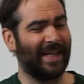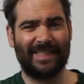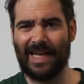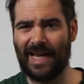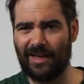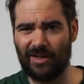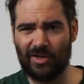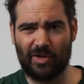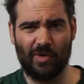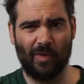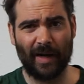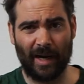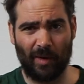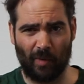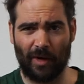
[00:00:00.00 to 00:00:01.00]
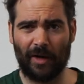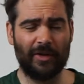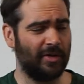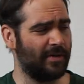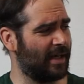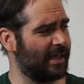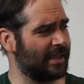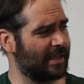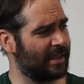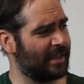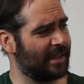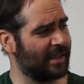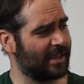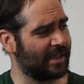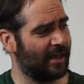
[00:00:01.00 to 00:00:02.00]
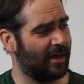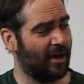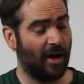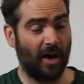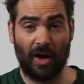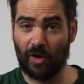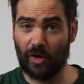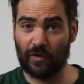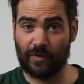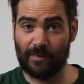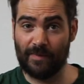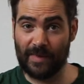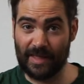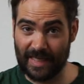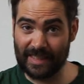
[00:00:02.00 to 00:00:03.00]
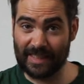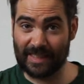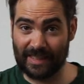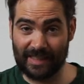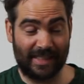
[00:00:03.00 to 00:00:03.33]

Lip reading: tend to do when I want to do this is I'll go from this